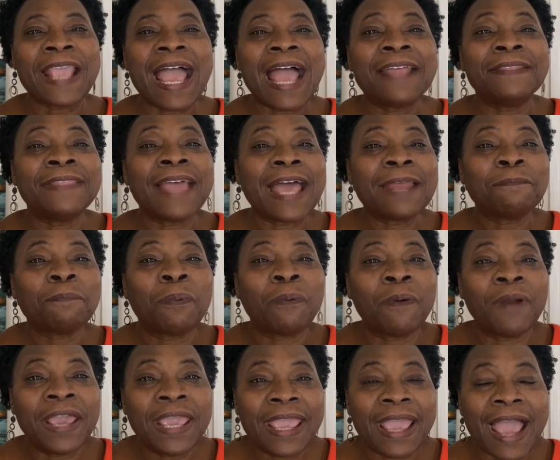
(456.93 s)
And that
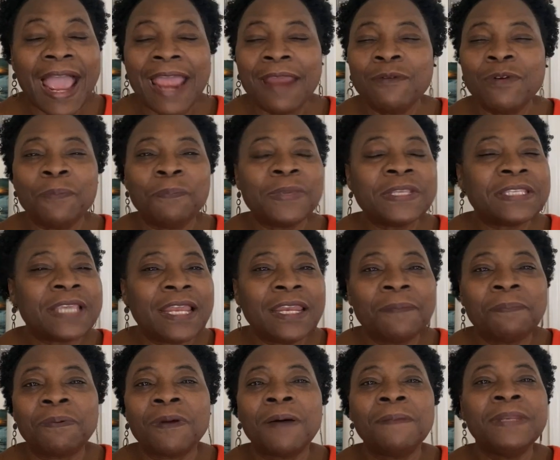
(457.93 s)
prayer, I repeated
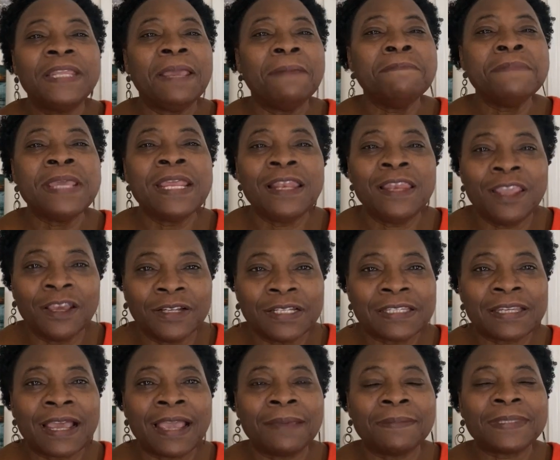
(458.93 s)
it probably a million
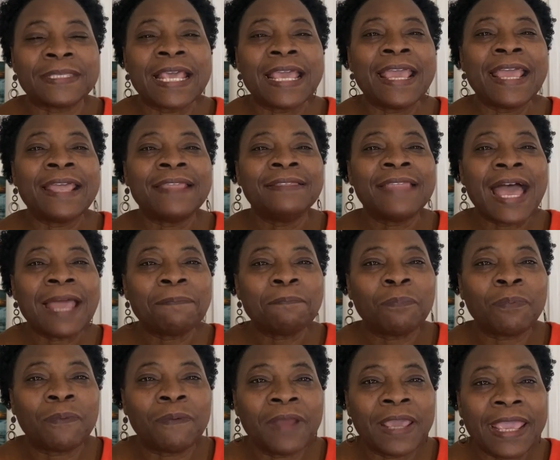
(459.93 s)
times. That
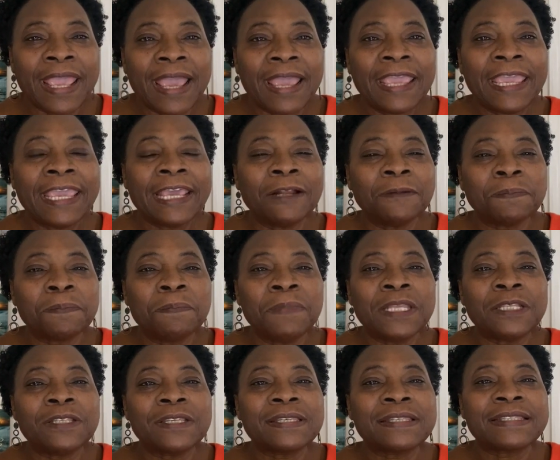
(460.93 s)
prayer helped
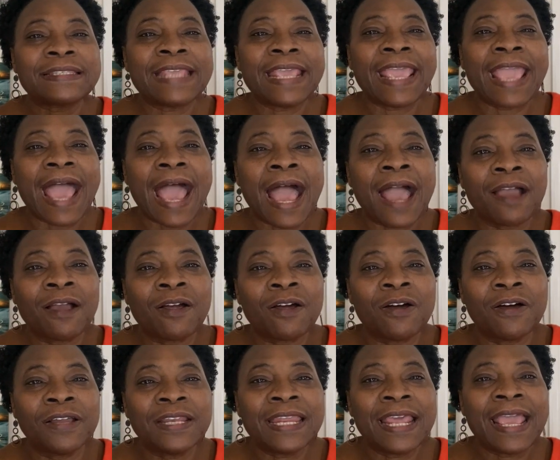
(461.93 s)
me to stay
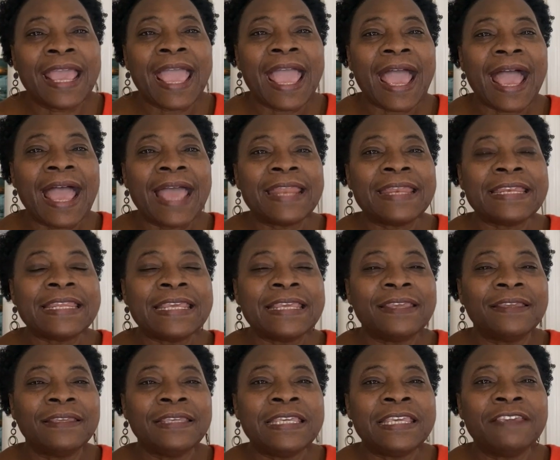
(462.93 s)
anchored and
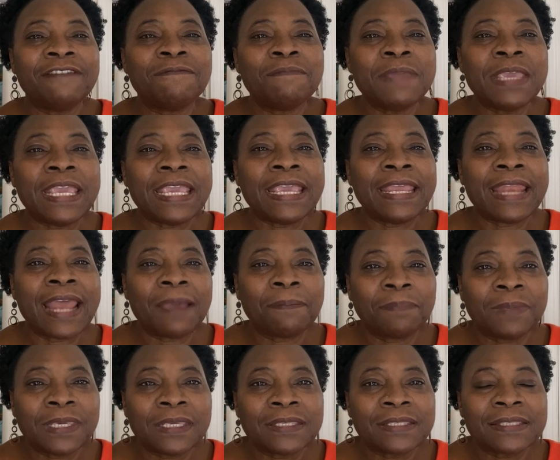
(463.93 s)
give me inner
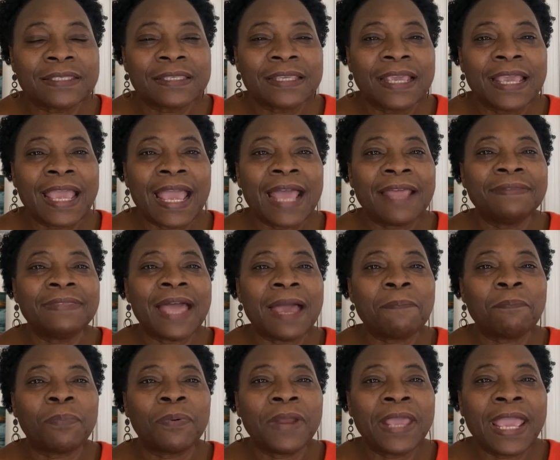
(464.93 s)
peace. And
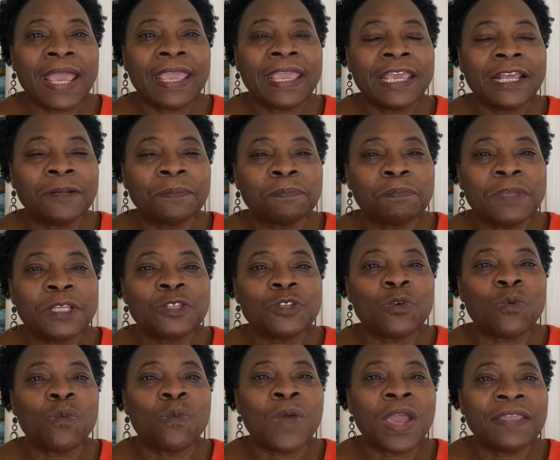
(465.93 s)
that prayer helped me
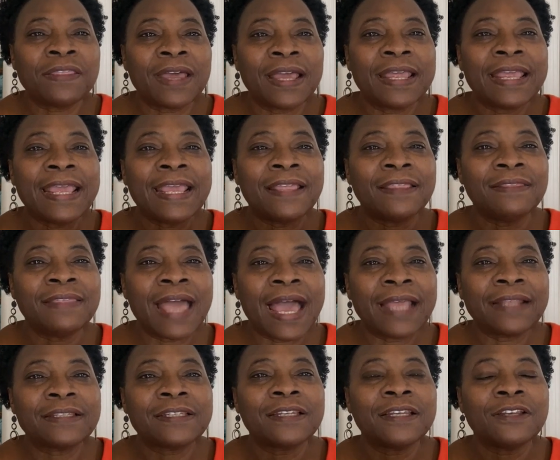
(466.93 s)
to weather
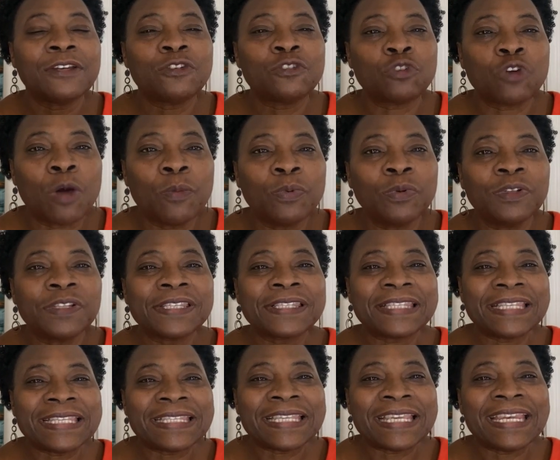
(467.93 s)
that troubled
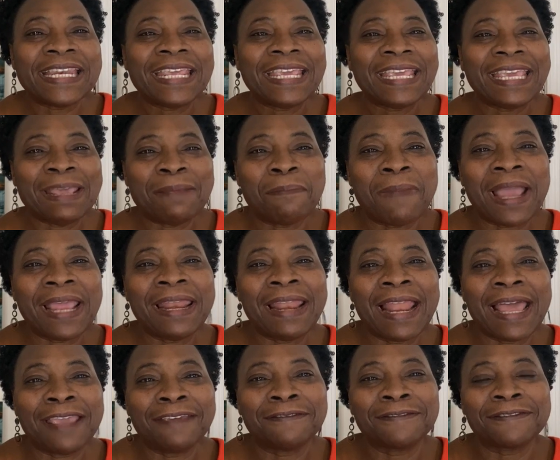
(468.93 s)
season in my
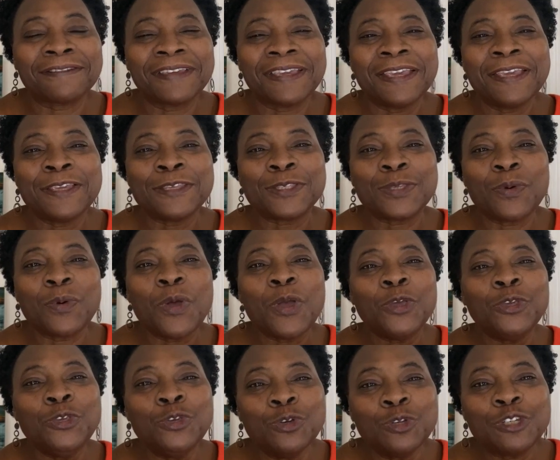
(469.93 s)
life. So
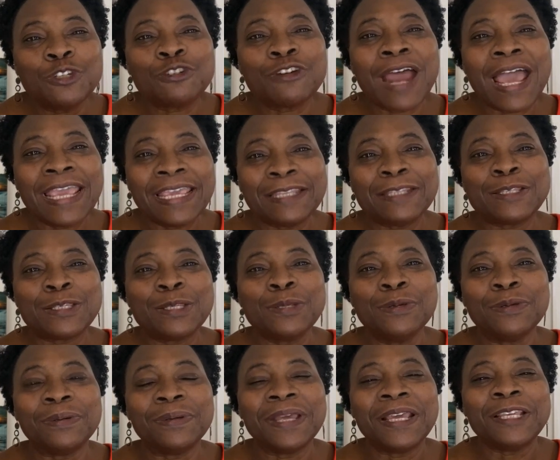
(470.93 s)
you try it
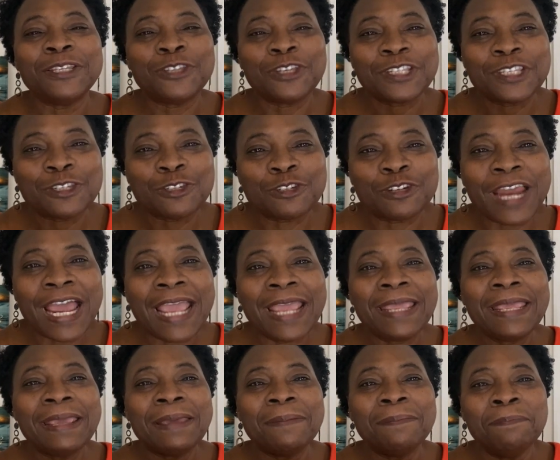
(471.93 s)
too. Just
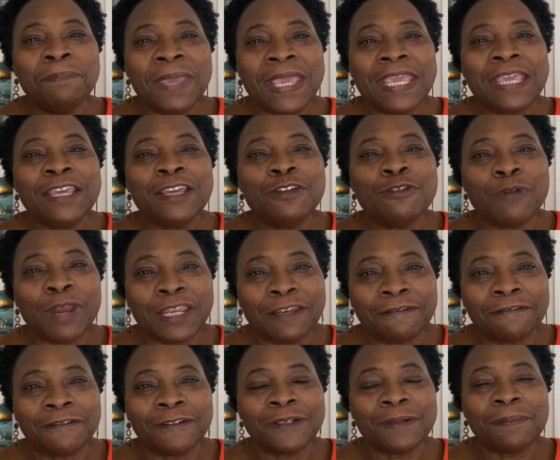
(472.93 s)
try being
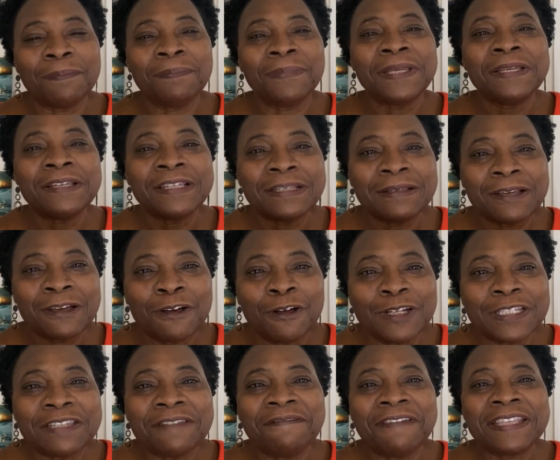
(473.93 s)
grateful,
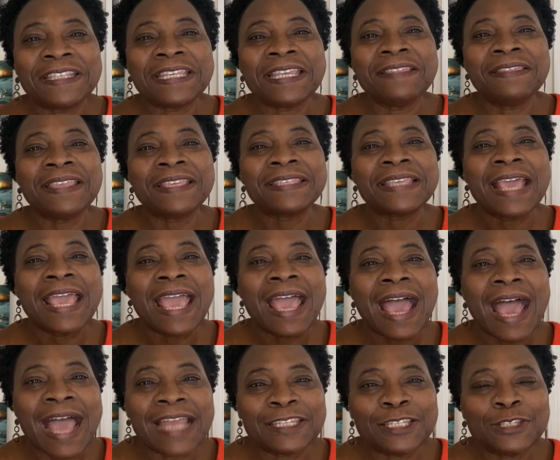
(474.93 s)
cultivating this
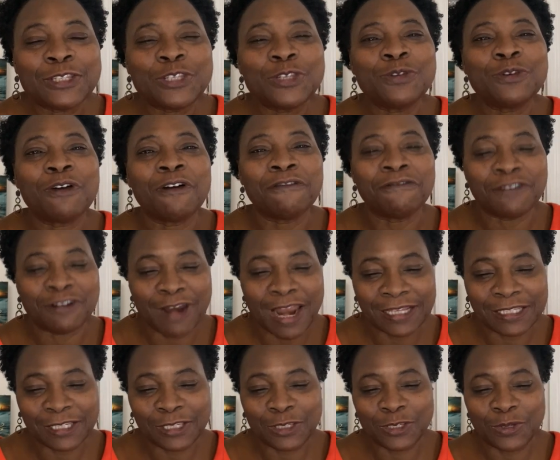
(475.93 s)
attitude of
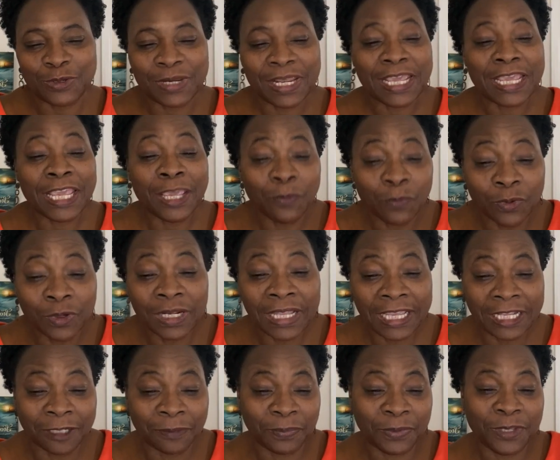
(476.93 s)
gratitude. It will
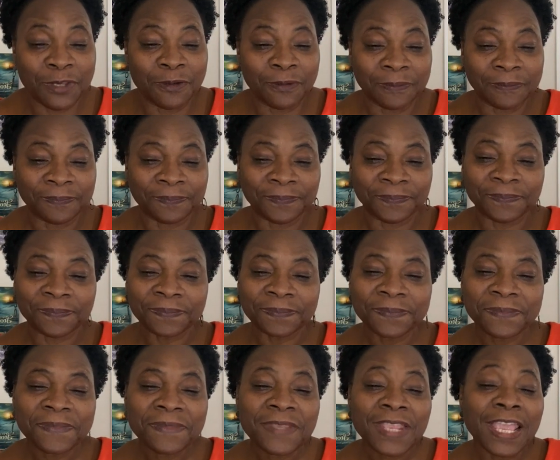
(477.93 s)
help you.
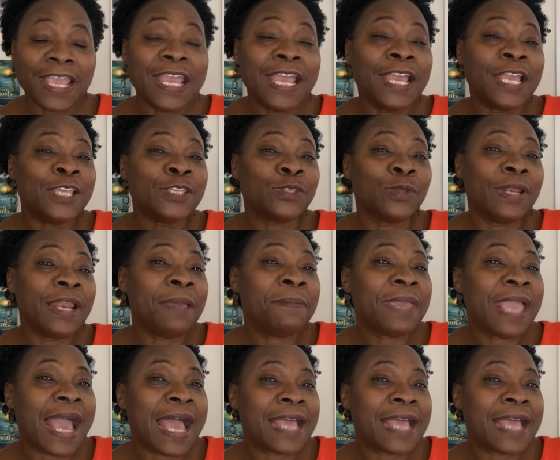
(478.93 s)
So let me